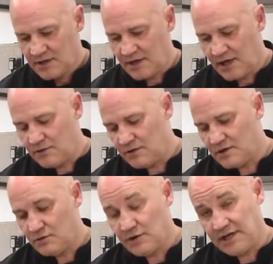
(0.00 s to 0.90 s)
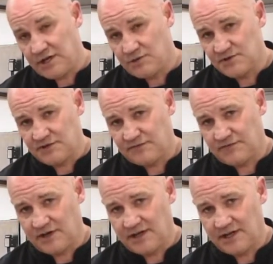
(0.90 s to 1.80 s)
Now, when it comes to
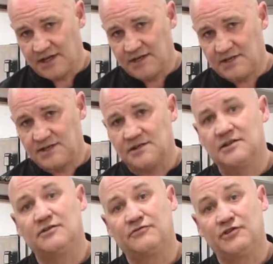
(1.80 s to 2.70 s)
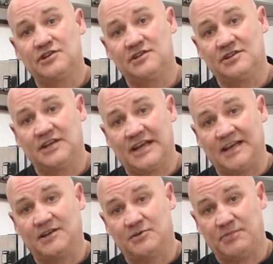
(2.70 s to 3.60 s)
fried eggs, the fresher the egg,
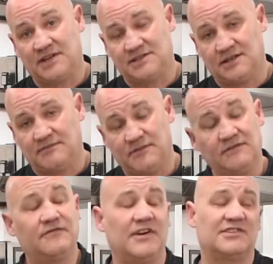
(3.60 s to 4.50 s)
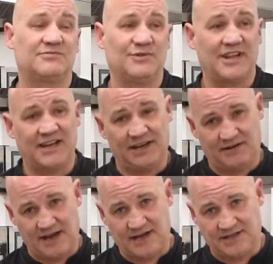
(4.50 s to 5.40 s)
the better. In fact, with any
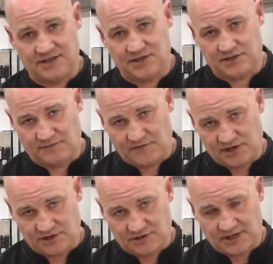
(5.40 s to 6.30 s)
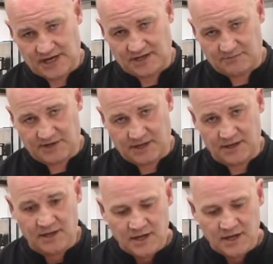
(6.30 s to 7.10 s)
egg dish, the fresher the egg, the better.